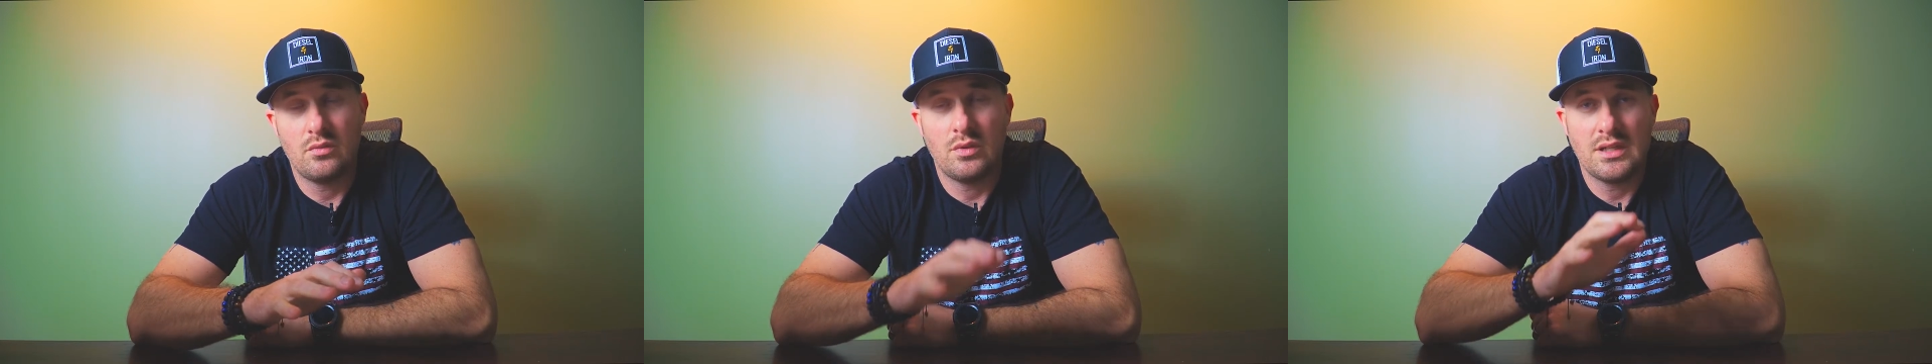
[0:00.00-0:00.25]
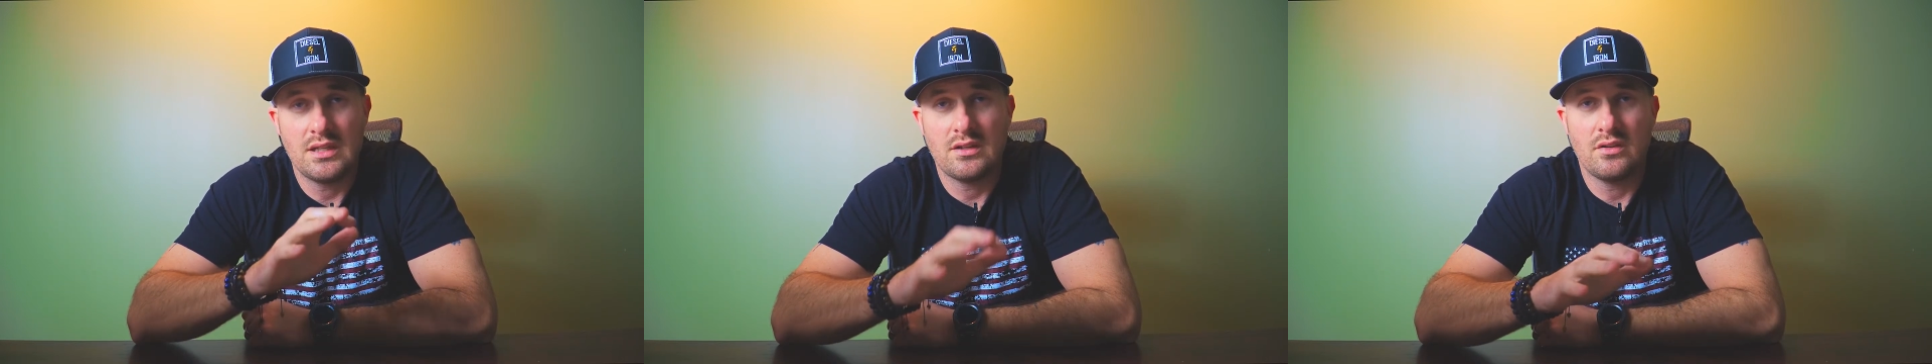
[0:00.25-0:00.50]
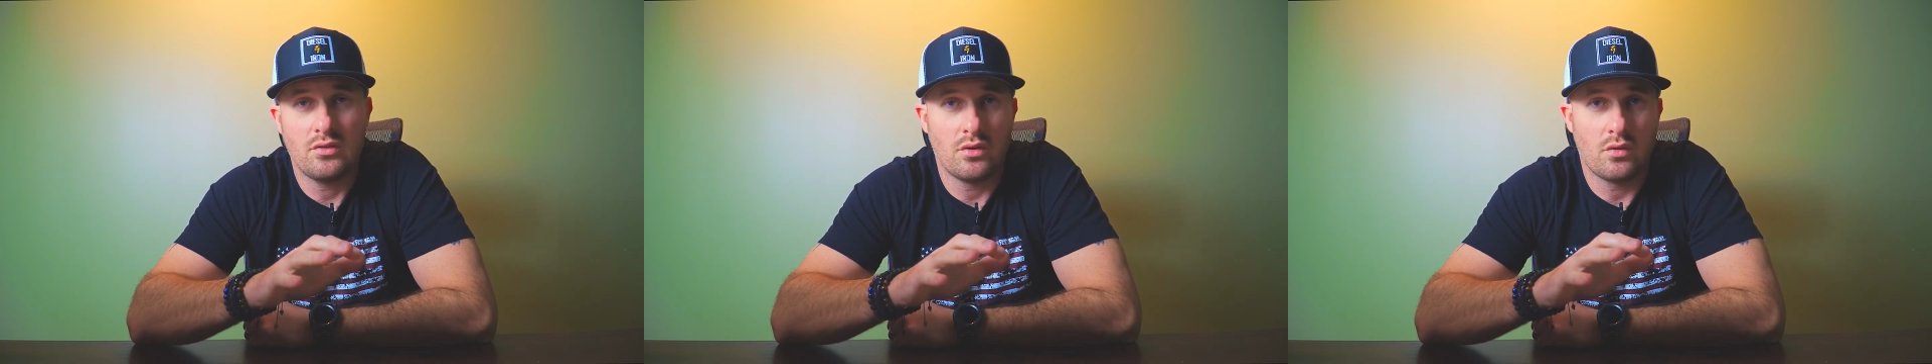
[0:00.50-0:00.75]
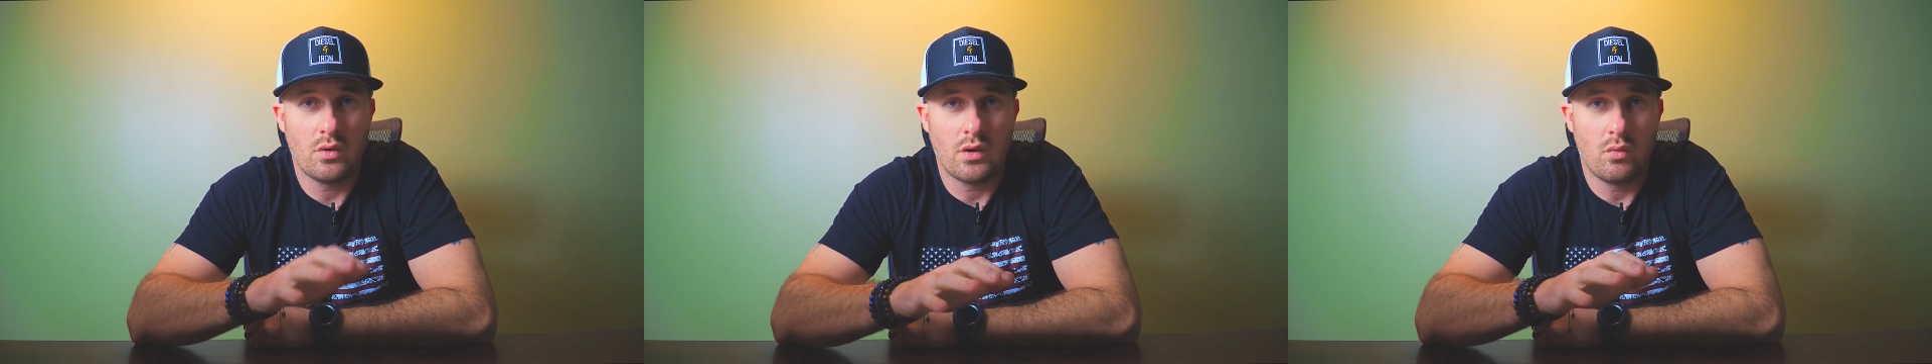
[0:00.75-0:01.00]
we need to do a
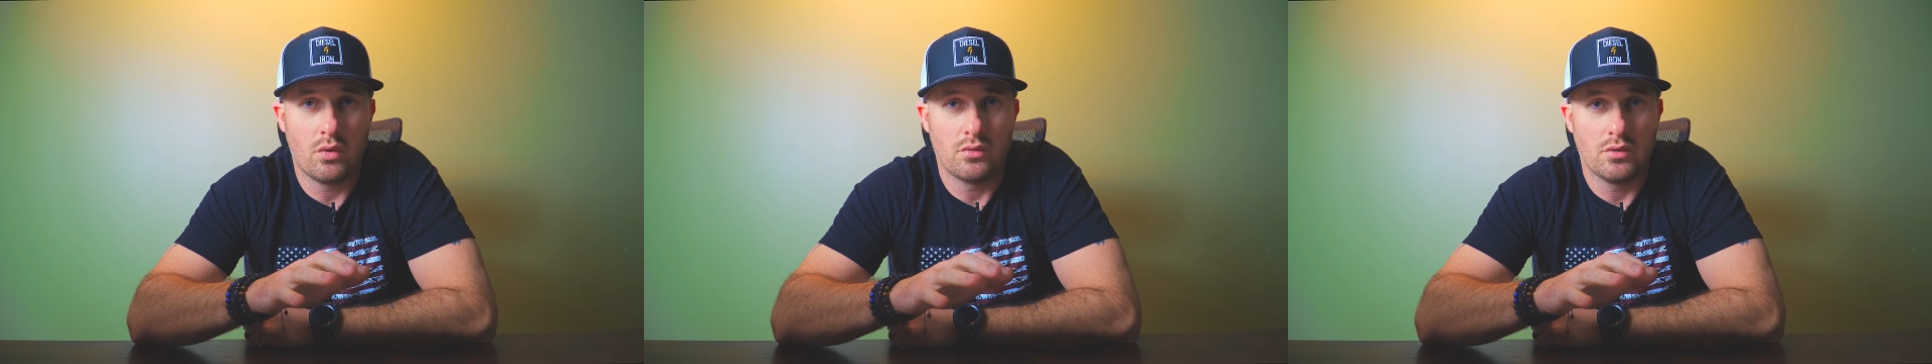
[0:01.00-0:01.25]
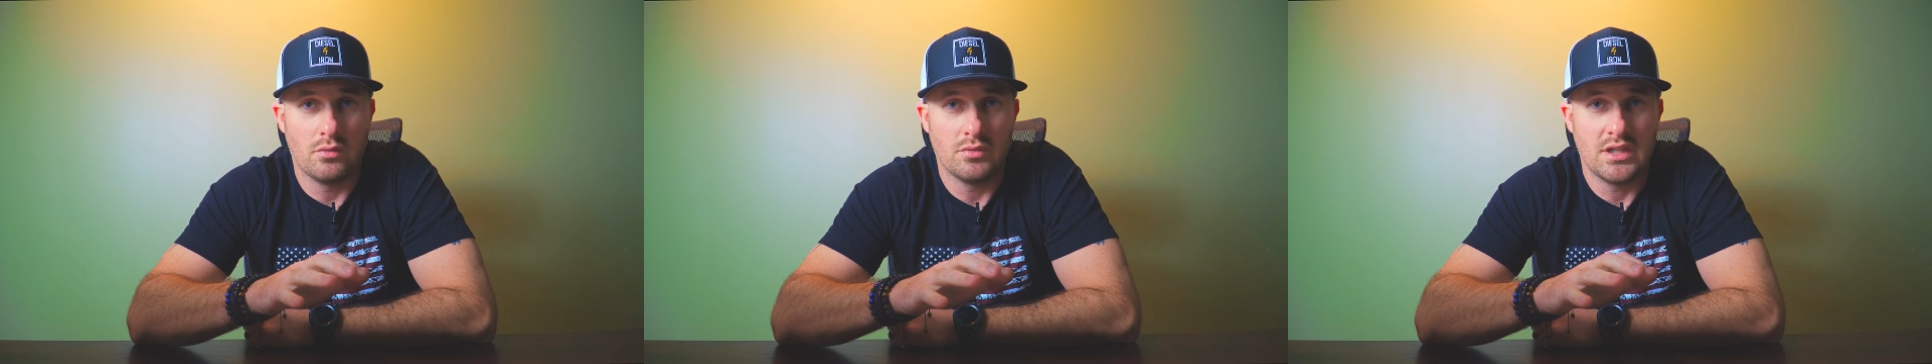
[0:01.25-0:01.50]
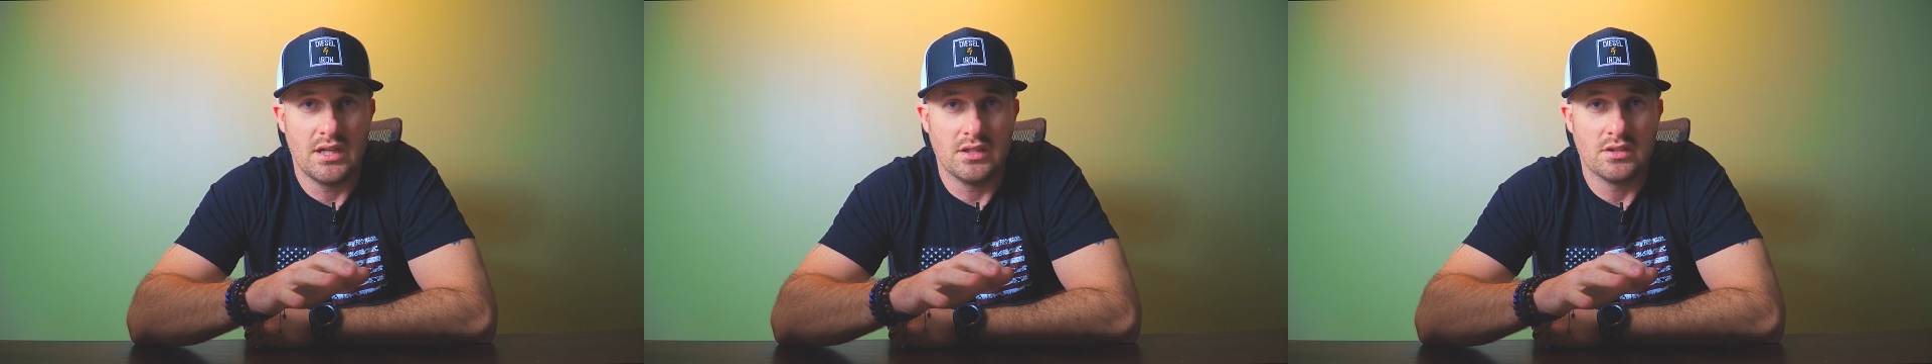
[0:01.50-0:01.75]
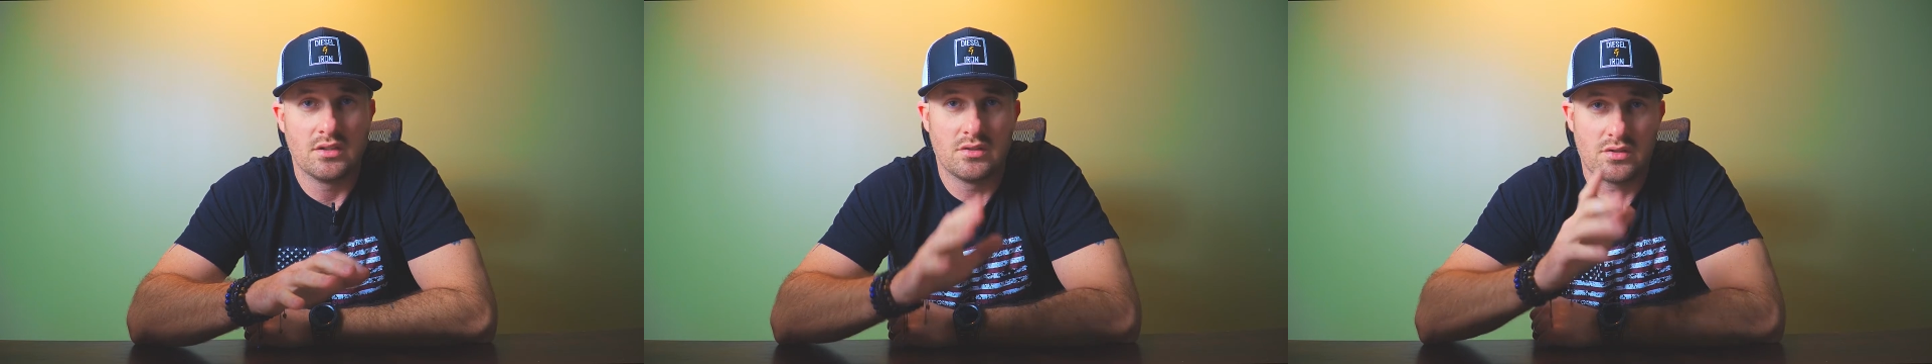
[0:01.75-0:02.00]
quick wardrobe
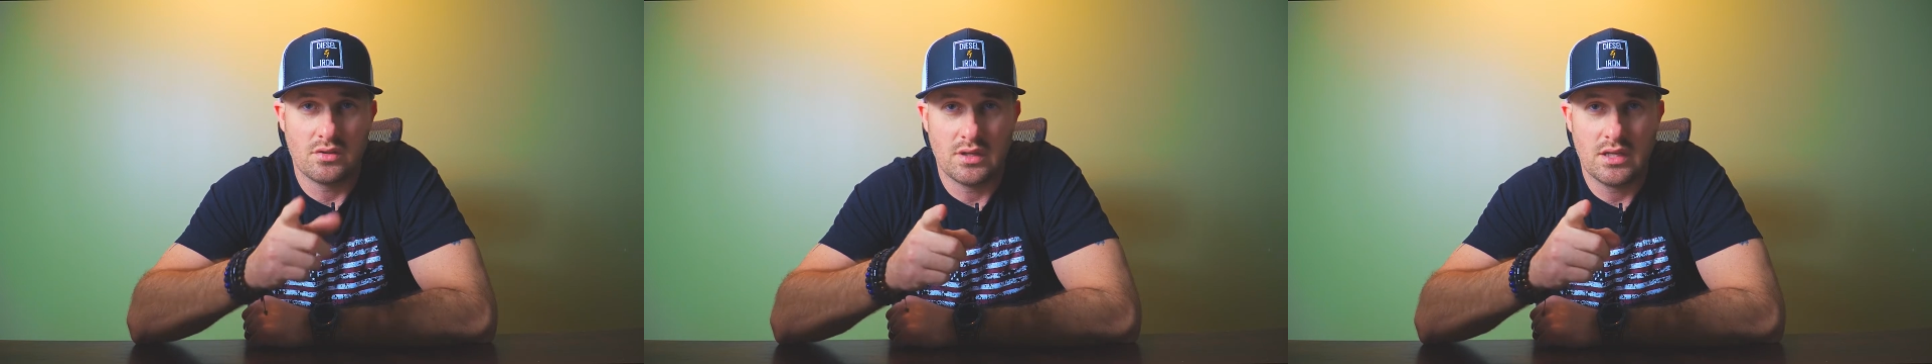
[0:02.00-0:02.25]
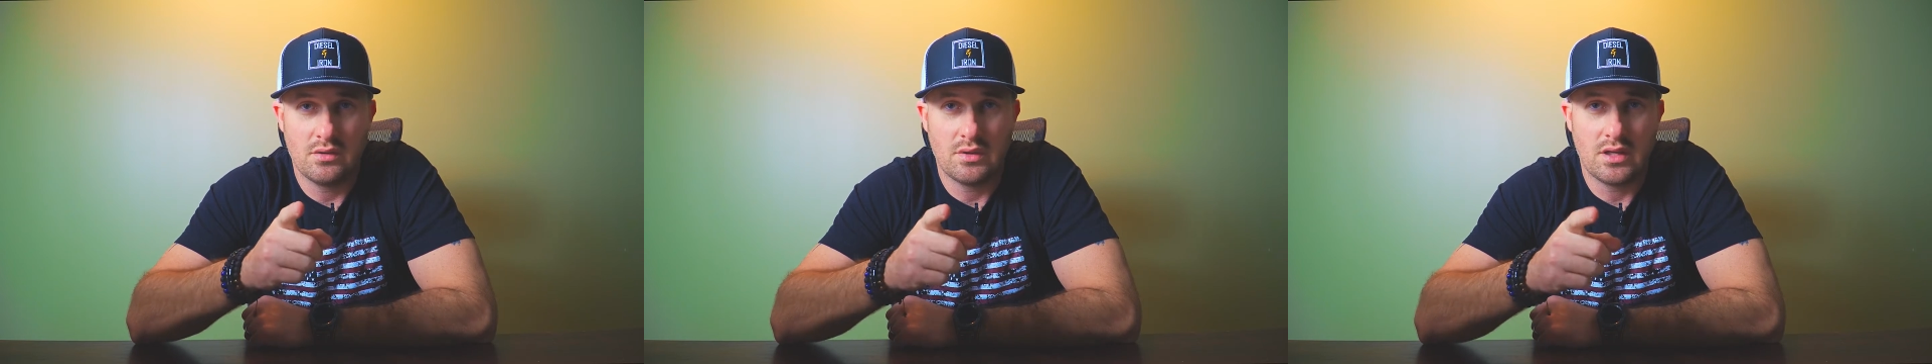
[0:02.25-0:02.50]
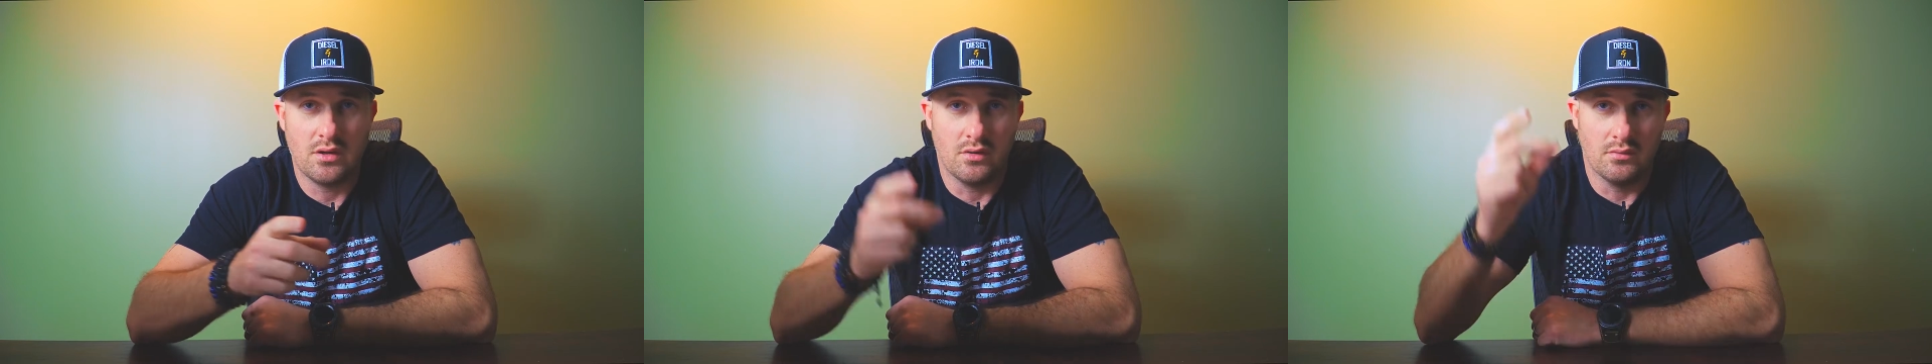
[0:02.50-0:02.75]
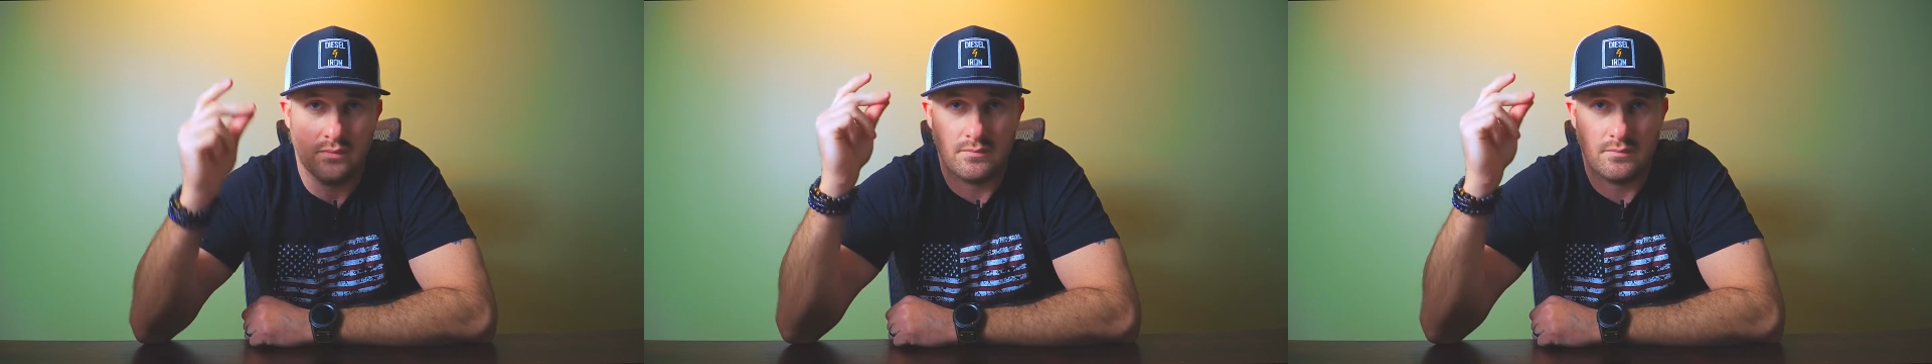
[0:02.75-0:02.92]
change. So here we go.